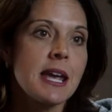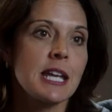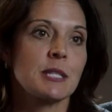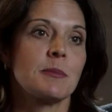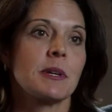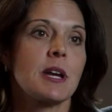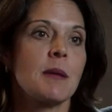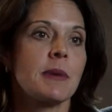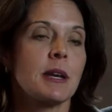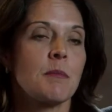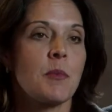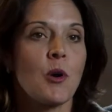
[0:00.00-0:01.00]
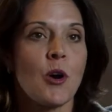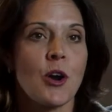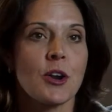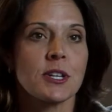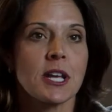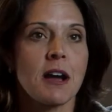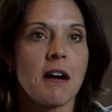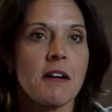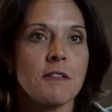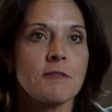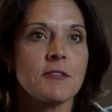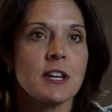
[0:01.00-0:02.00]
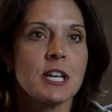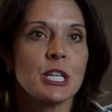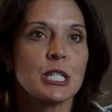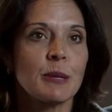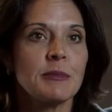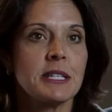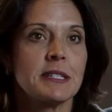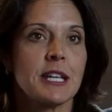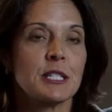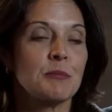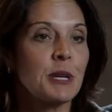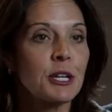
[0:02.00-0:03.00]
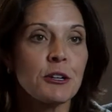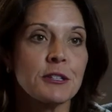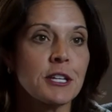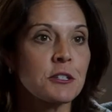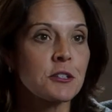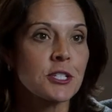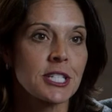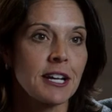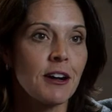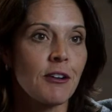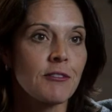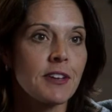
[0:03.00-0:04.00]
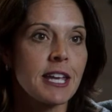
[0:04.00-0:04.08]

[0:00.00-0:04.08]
It's becoming a part of something that's bigger than yourself.